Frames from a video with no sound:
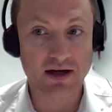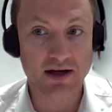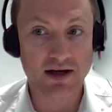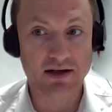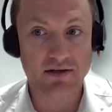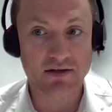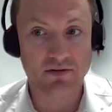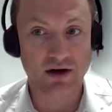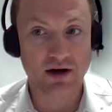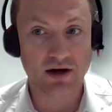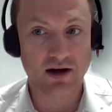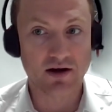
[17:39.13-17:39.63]

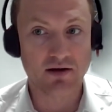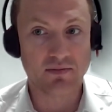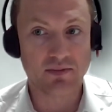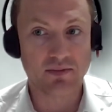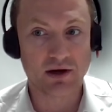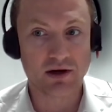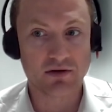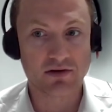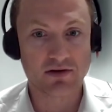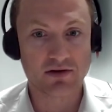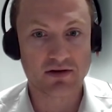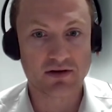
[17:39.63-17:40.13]
It's really
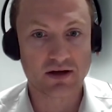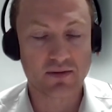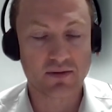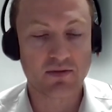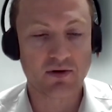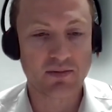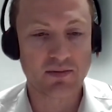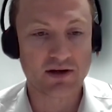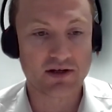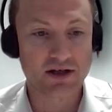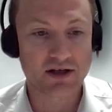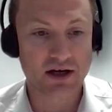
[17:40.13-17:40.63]
about
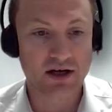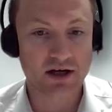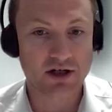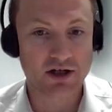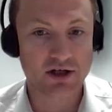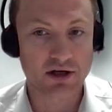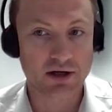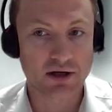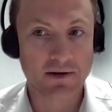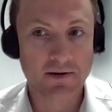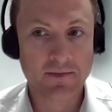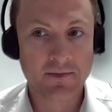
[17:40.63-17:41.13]

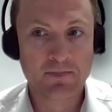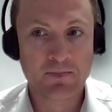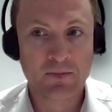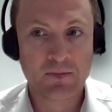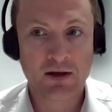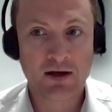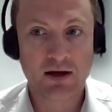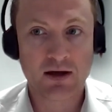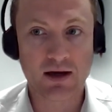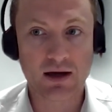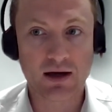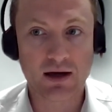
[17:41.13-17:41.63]
implementation.
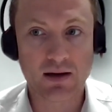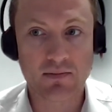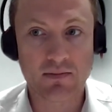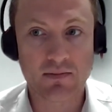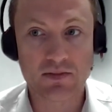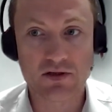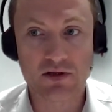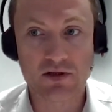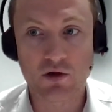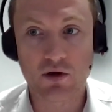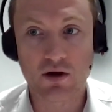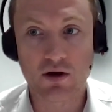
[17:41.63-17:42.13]

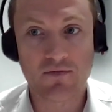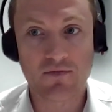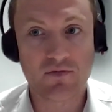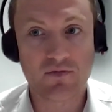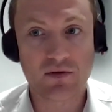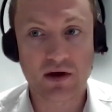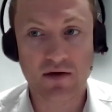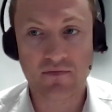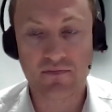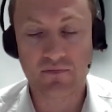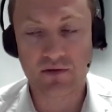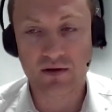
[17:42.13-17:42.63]
So
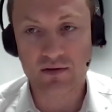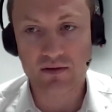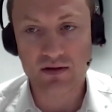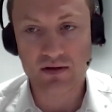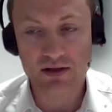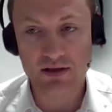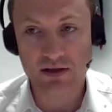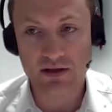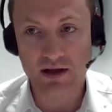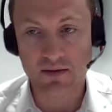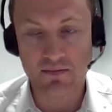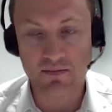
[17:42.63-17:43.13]
if
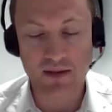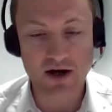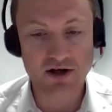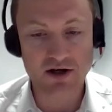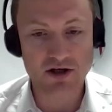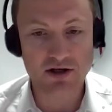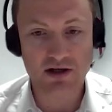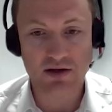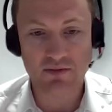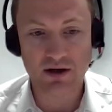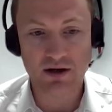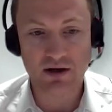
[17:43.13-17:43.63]

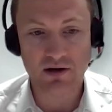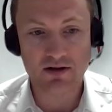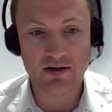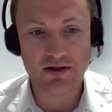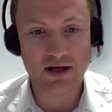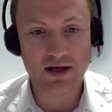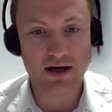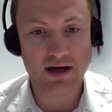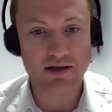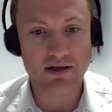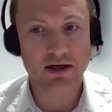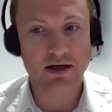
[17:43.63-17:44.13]
measures can be
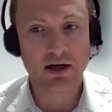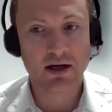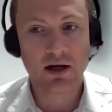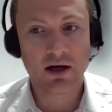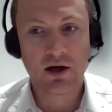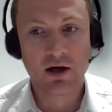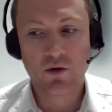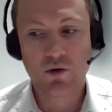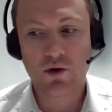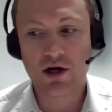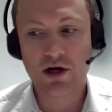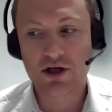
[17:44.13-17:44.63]
looked at
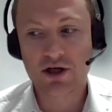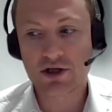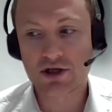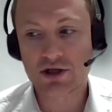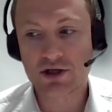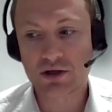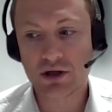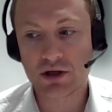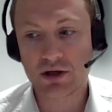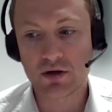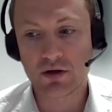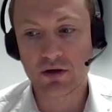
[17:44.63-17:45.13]

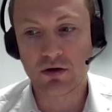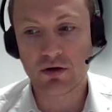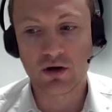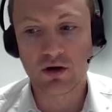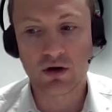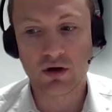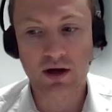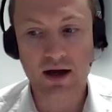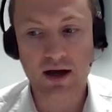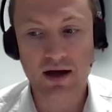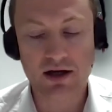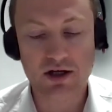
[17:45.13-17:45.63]
which
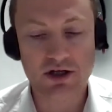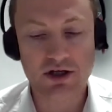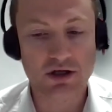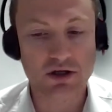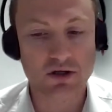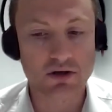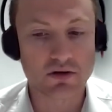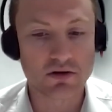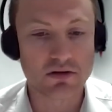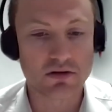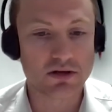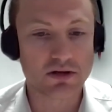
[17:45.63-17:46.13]
look at
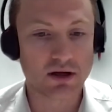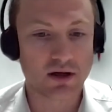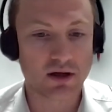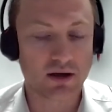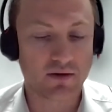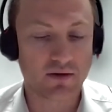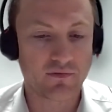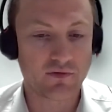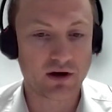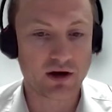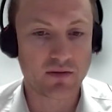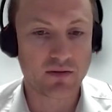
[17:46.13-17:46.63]
issues
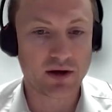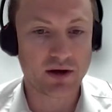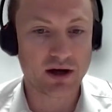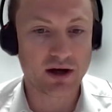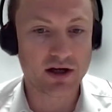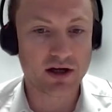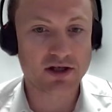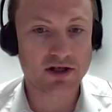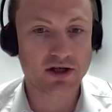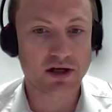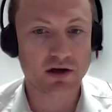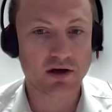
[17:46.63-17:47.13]
like
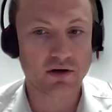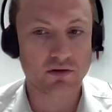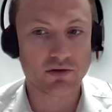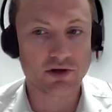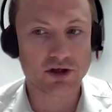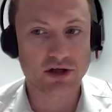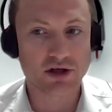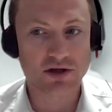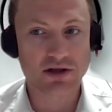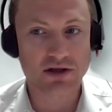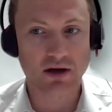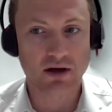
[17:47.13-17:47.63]
viability or
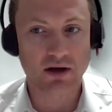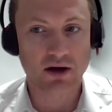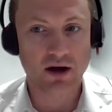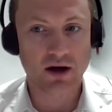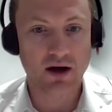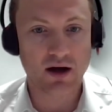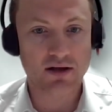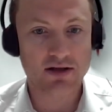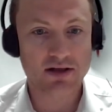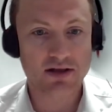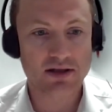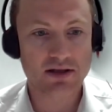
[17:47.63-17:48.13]
reducing
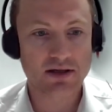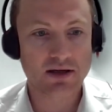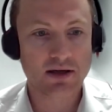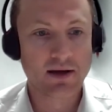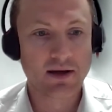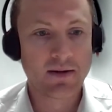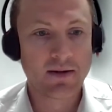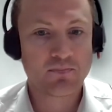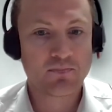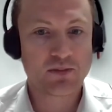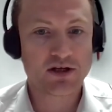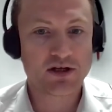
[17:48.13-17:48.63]
costs,
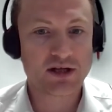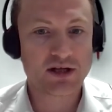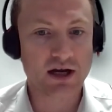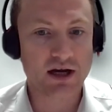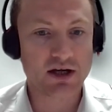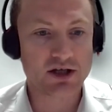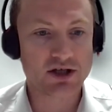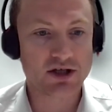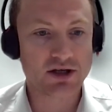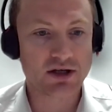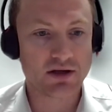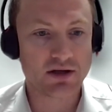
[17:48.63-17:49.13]

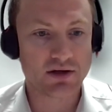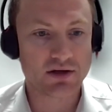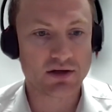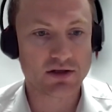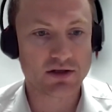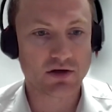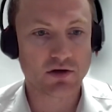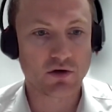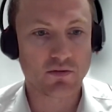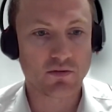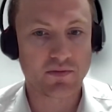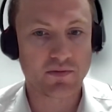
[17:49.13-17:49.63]
potentially there's
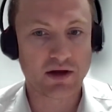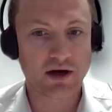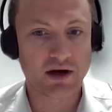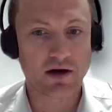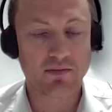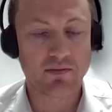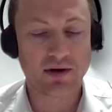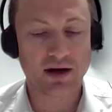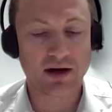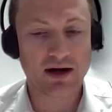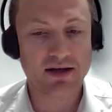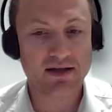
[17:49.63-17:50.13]
scope
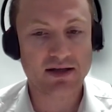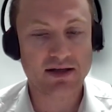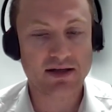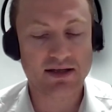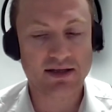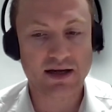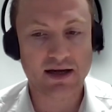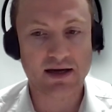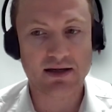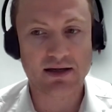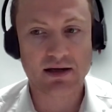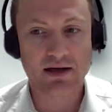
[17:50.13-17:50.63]
there. But as I
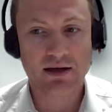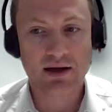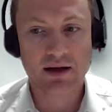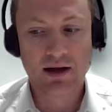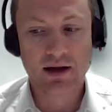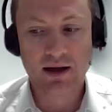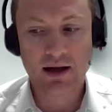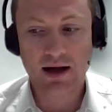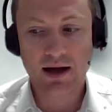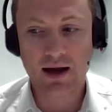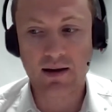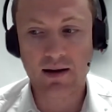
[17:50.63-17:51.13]
said,
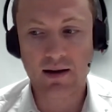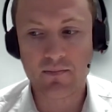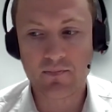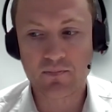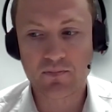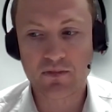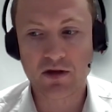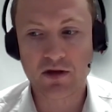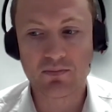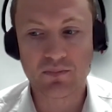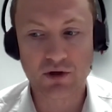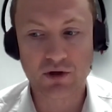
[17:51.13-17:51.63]

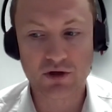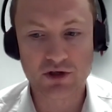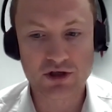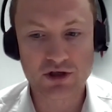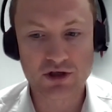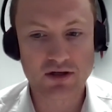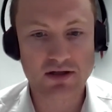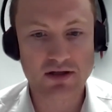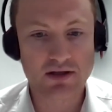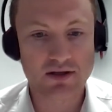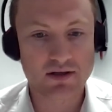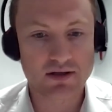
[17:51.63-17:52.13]
the
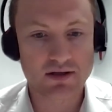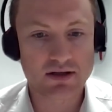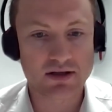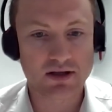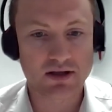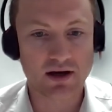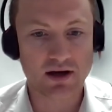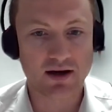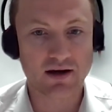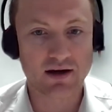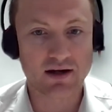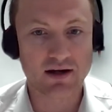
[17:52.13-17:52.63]
budget
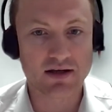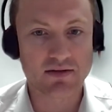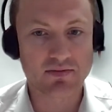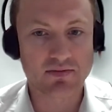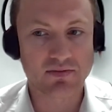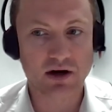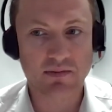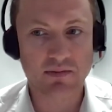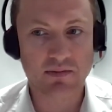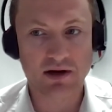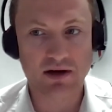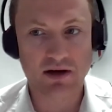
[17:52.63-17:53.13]
cycle is
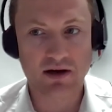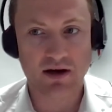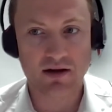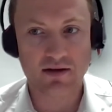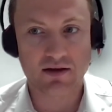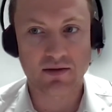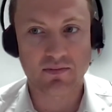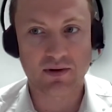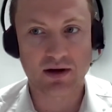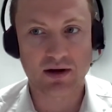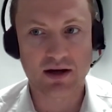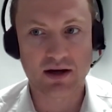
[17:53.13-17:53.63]
probably not
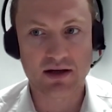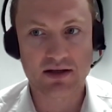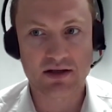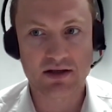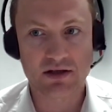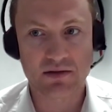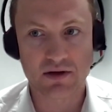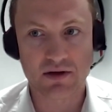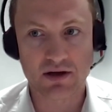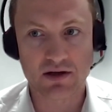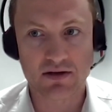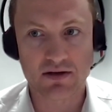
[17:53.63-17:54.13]
the place
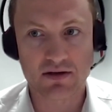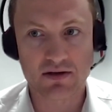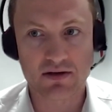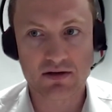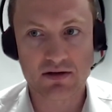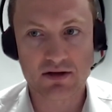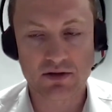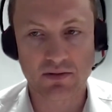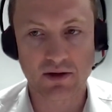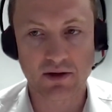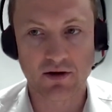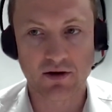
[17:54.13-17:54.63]
to be
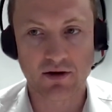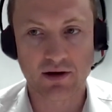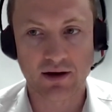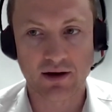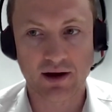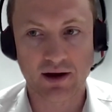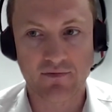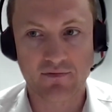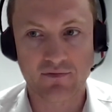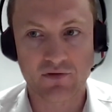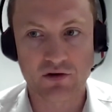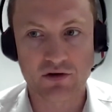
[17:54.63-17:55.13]
looking
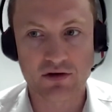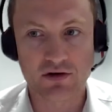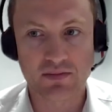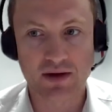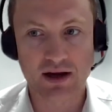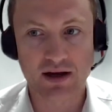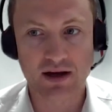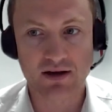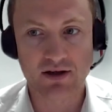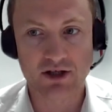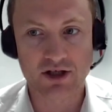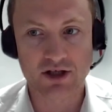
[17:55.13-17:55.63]
at
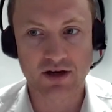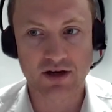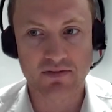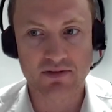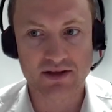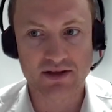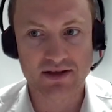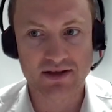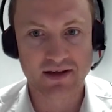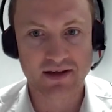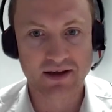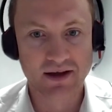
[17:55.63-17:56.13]
fundamental
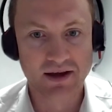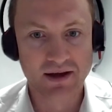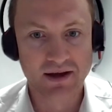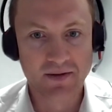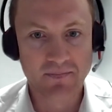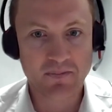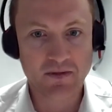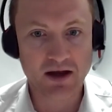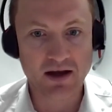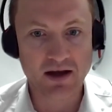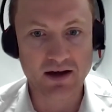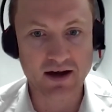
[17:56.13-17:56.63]
shifts
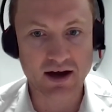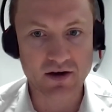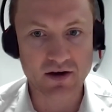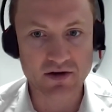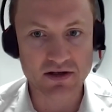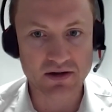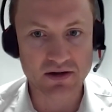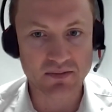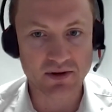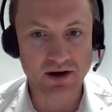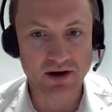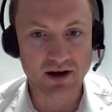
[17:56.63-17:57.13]
in
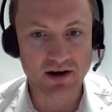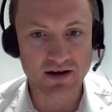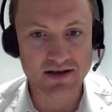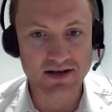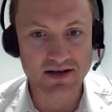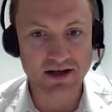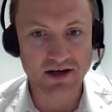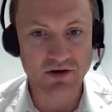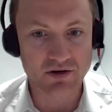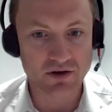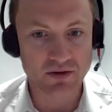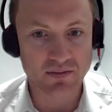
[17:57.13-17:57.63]
housing
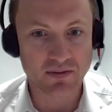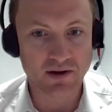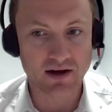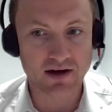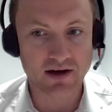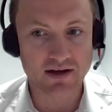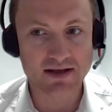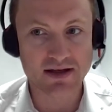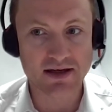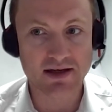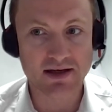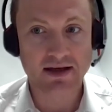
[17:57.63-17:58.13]
policy or other
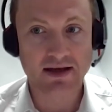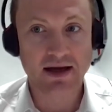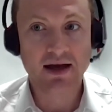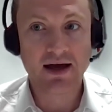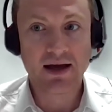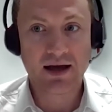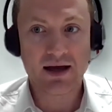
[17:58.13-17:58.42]
policies.